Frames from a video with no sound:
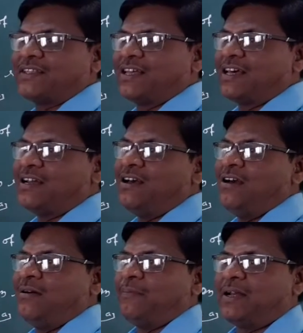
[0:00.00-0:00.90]
with
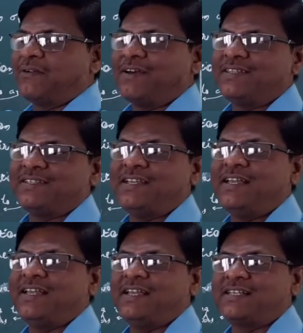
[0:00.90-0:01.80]
their
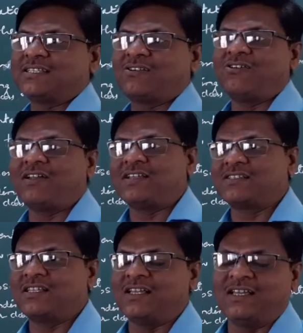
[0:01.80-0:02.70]
frequency is called
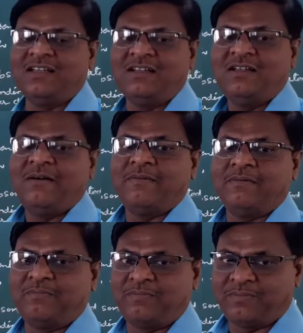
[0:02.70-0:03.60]
as the
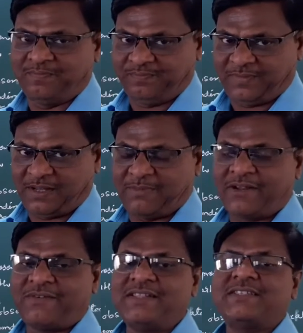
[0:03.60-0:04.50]

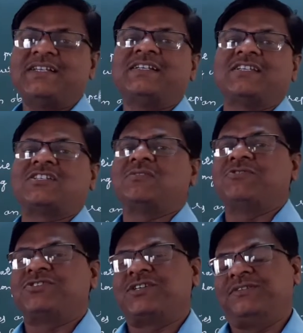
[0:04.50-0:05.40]
frequency
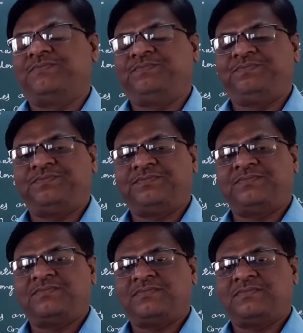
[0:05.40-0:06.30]
distribution.
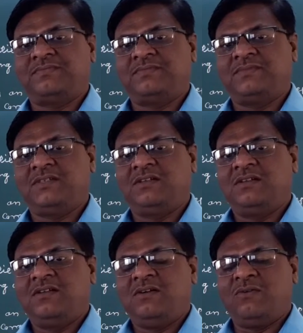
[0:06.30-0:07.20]

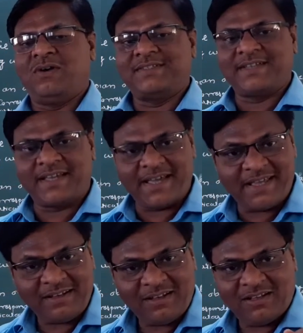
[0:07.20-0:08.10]
Once
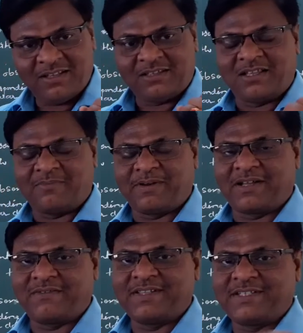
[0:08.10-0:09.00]
again, the
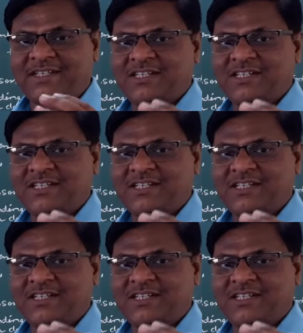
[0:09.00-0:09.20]
frequency